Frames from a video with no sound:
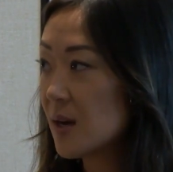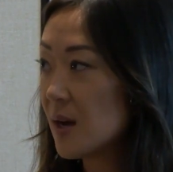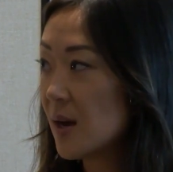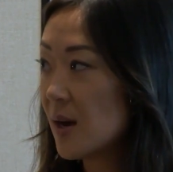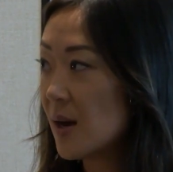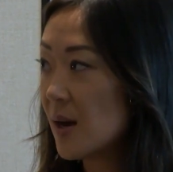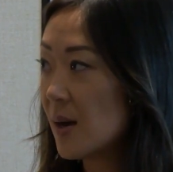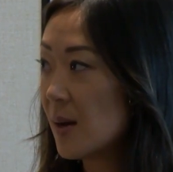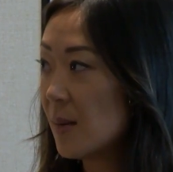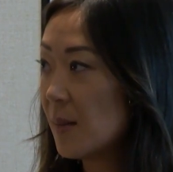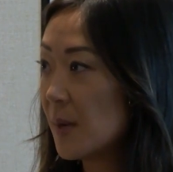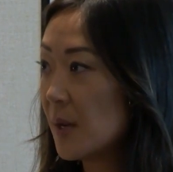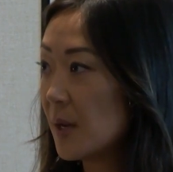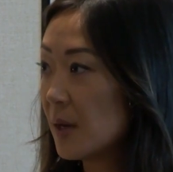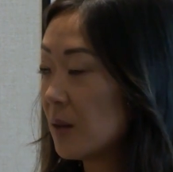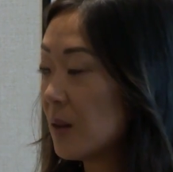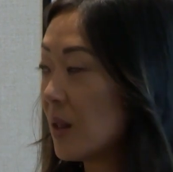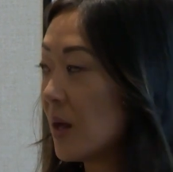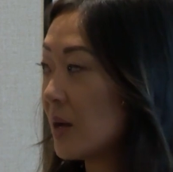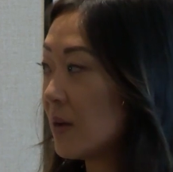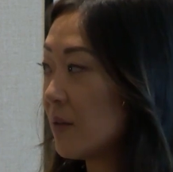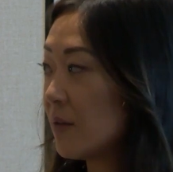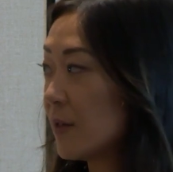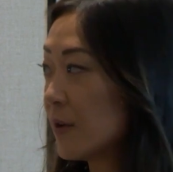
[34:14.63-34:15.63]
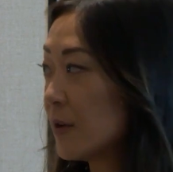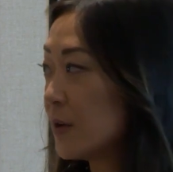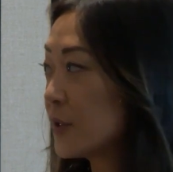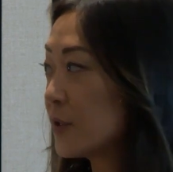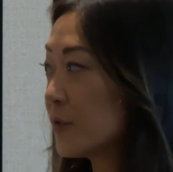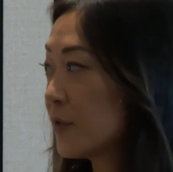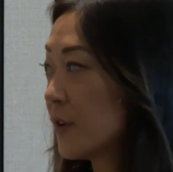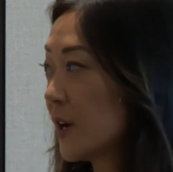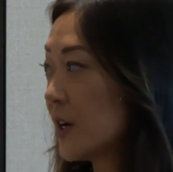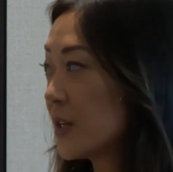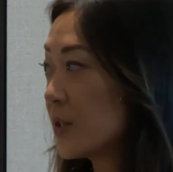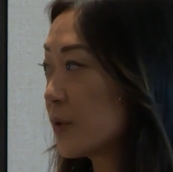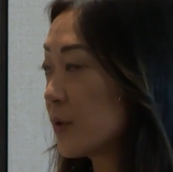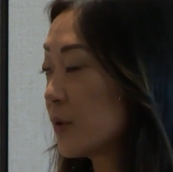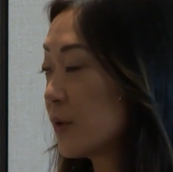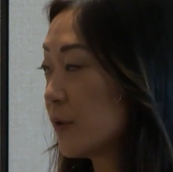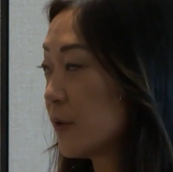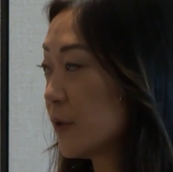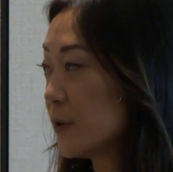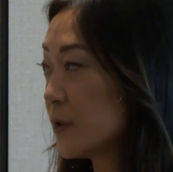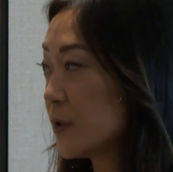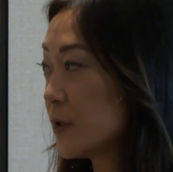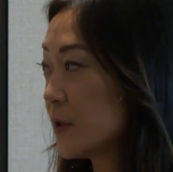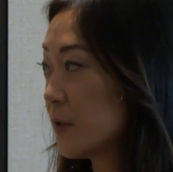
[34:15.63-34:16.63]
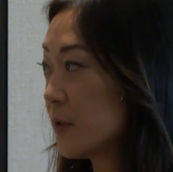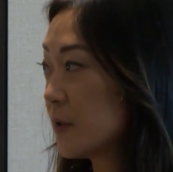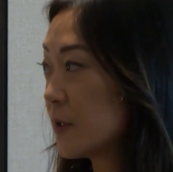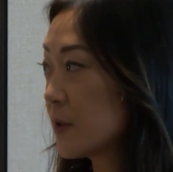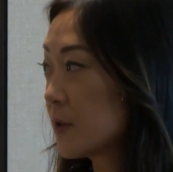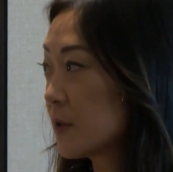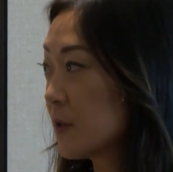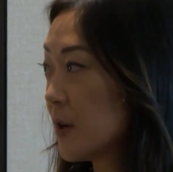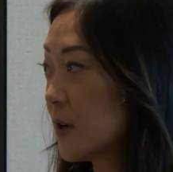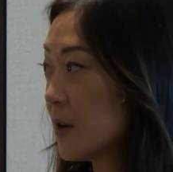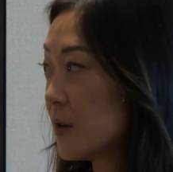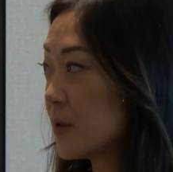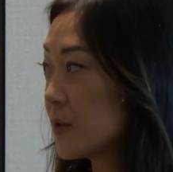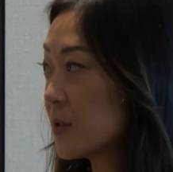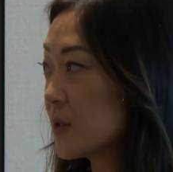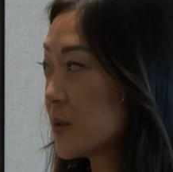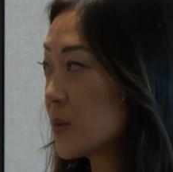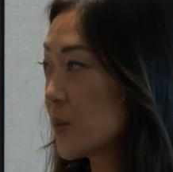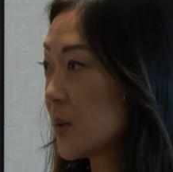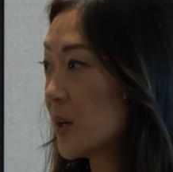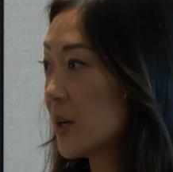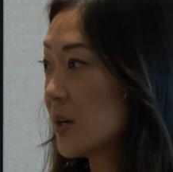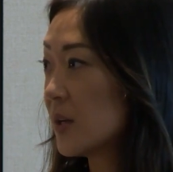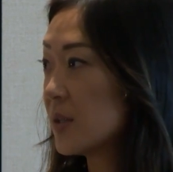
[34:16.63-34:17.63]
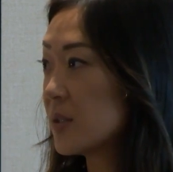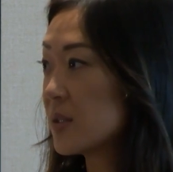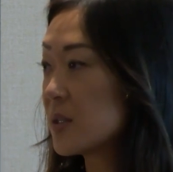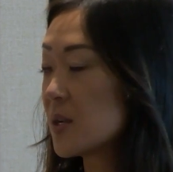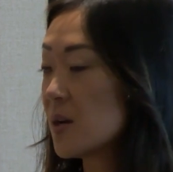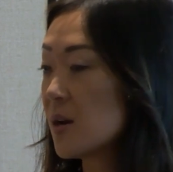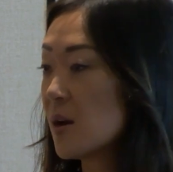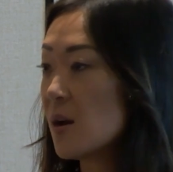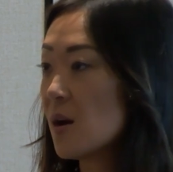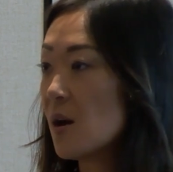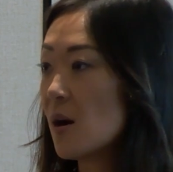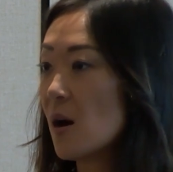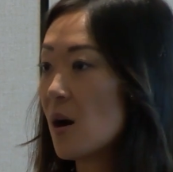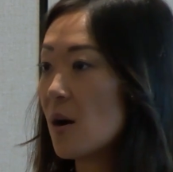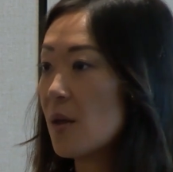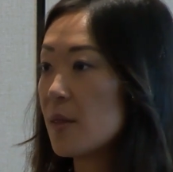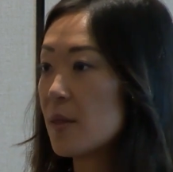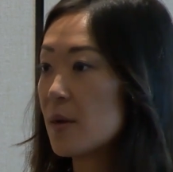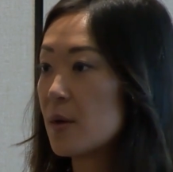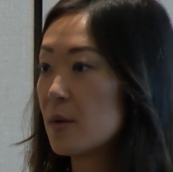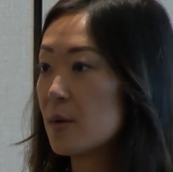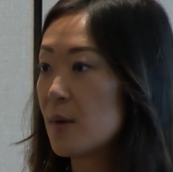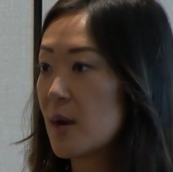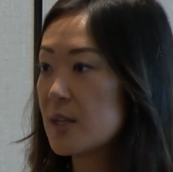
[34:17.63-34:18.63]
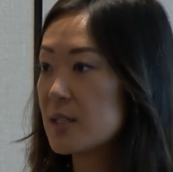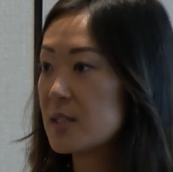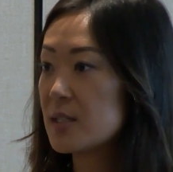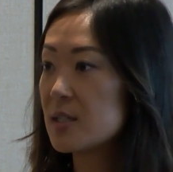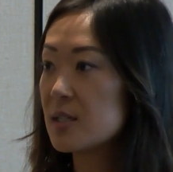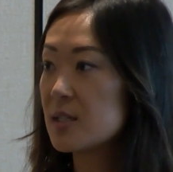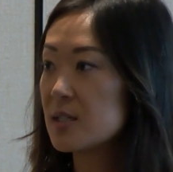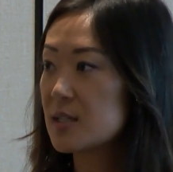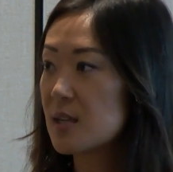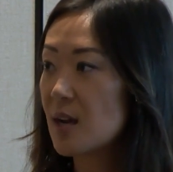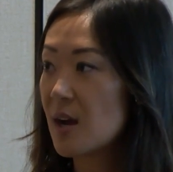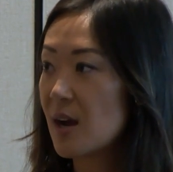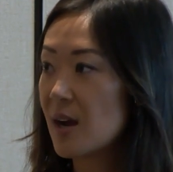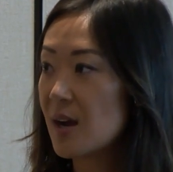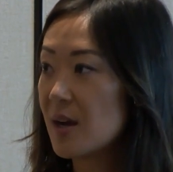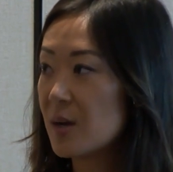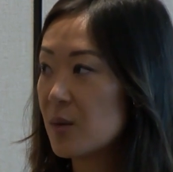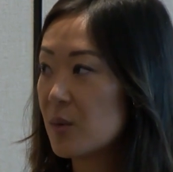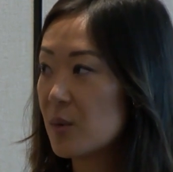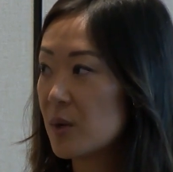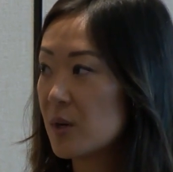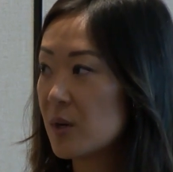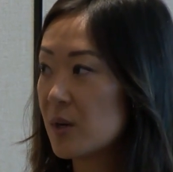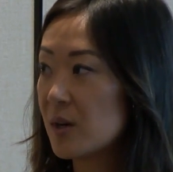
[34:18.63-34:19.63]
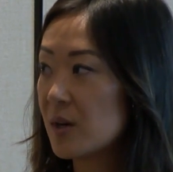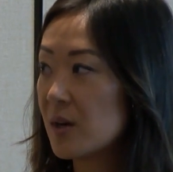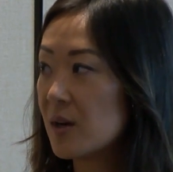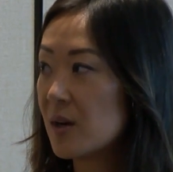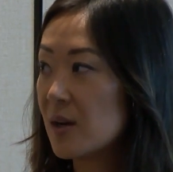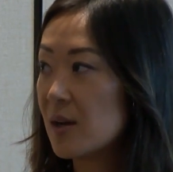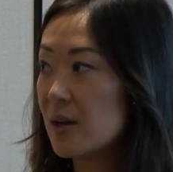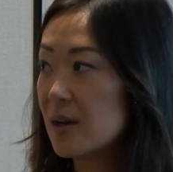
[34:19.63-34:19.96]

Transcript: and a lot of those for us were full-service gross, whereas on the resi side, we're